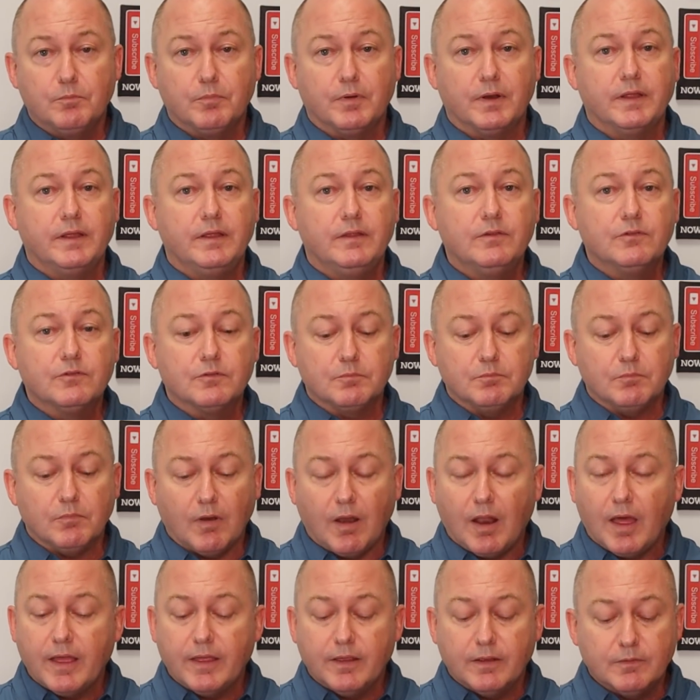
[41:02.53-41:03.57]
Please
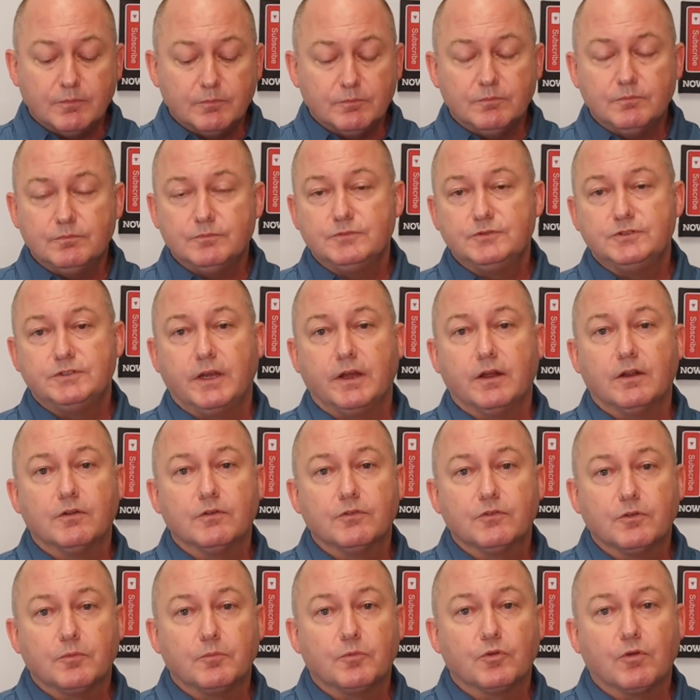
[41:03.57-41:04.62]
like, share,
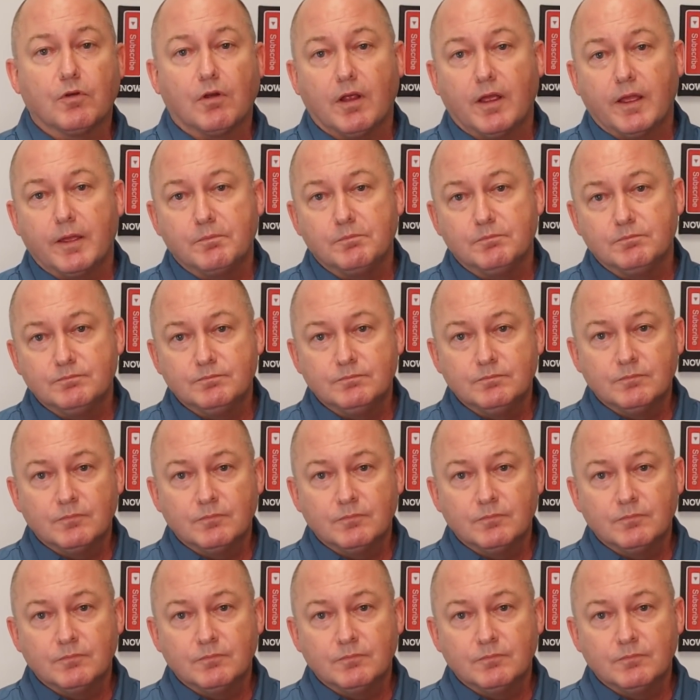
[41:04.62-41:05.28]
subscribe.